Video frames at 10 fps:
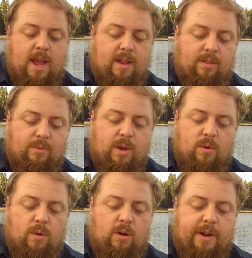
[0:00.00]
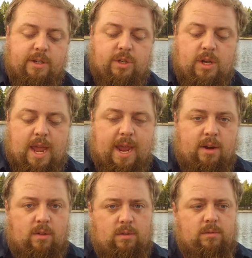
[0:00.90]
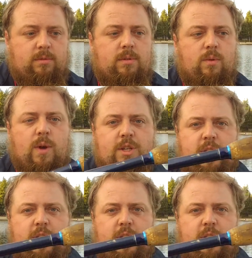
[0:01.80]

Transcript: 3/4 inch handle, which